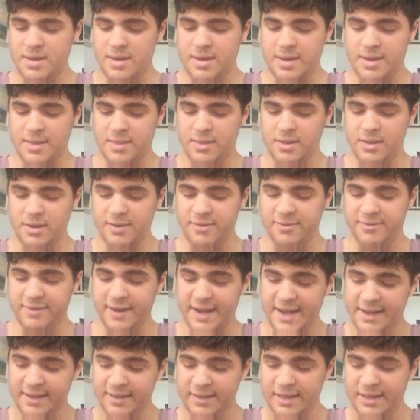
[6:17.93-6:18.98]
And
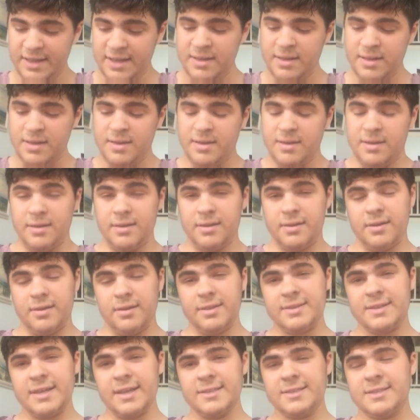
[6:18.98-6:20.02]
finally, an
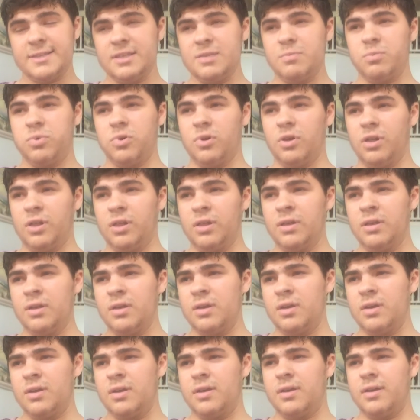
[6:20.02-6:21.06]
intensity pull.
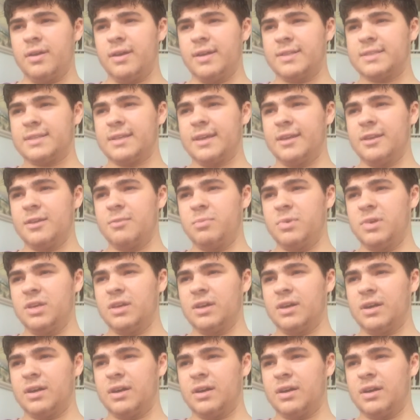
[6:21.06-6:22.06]
It's going to be